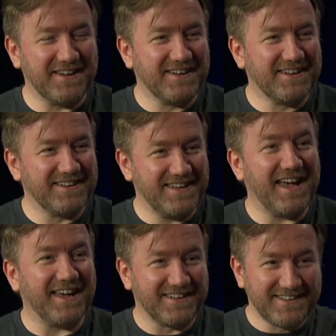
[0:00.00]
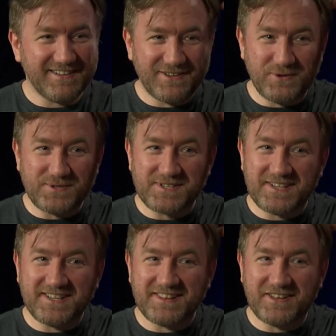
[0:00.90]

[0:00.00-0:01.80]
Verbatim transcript: Peart. Yeah, who's the drummer. the